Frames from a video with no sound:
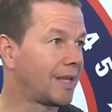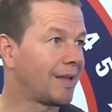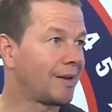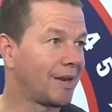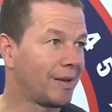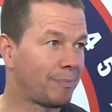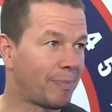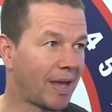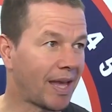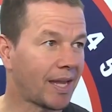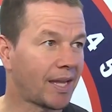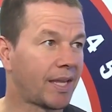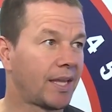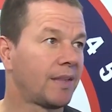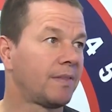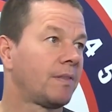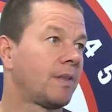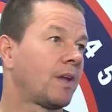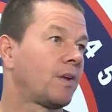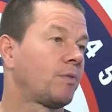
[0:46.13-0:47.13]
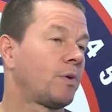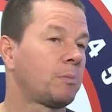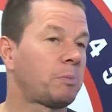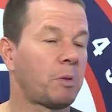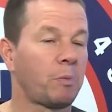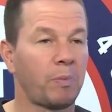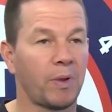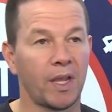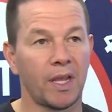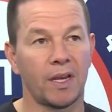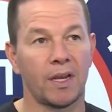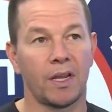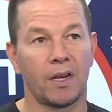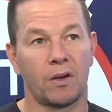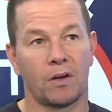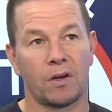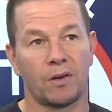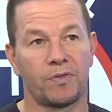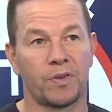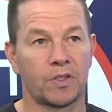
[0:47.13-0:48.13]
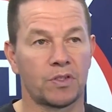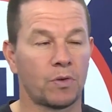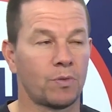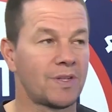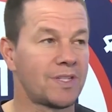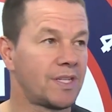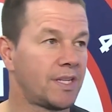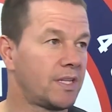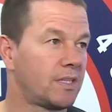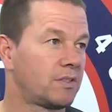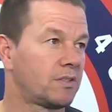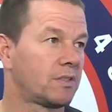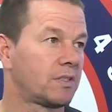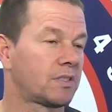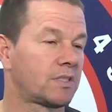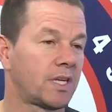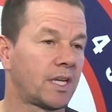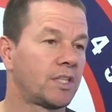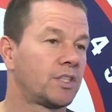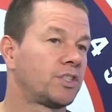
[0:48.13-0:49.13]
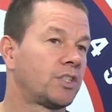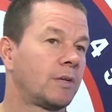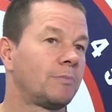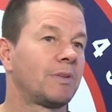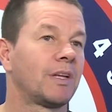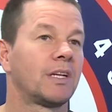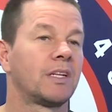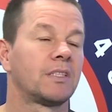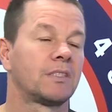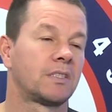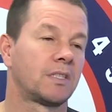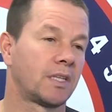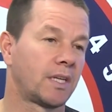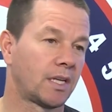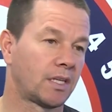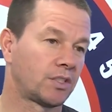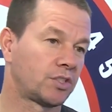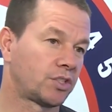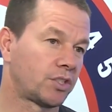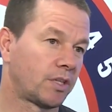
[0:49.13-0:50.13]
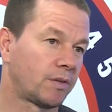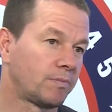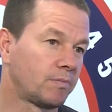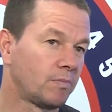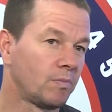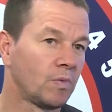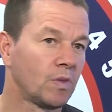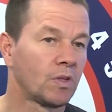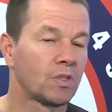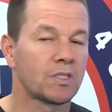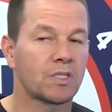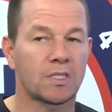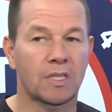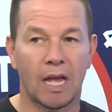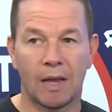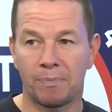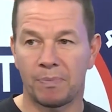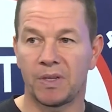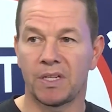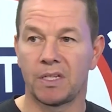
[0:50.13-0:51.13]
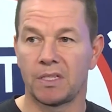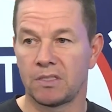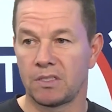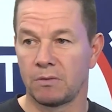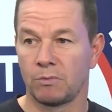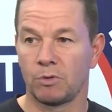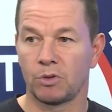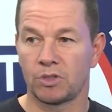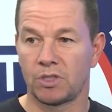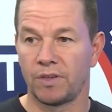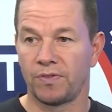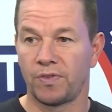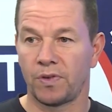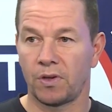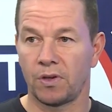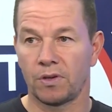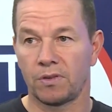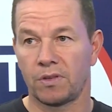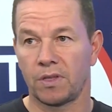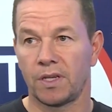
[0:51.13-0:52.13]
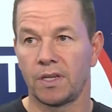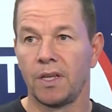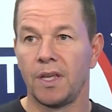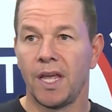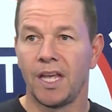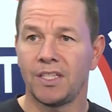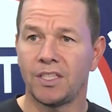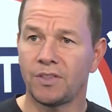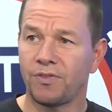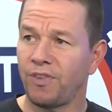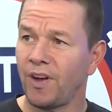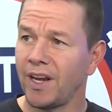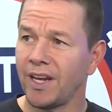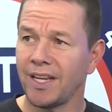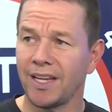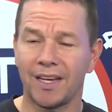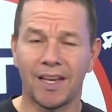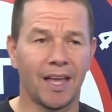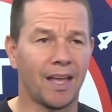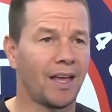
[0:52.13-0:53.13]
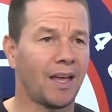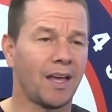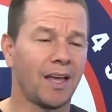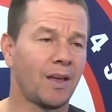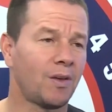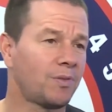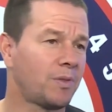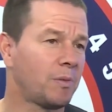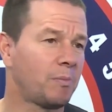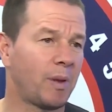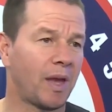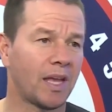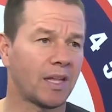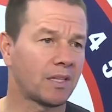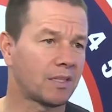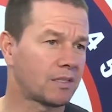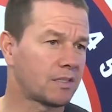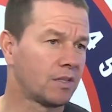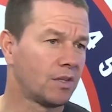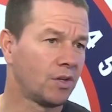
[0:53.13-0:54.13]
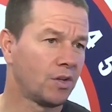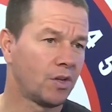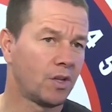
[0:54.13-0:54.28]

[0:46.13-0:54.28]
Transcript: get back in there, rip the band-aid off. It's always easier to stay in shape than it is to get in shape. Stopping is the most difficult thing. It's just finding a healthy balance.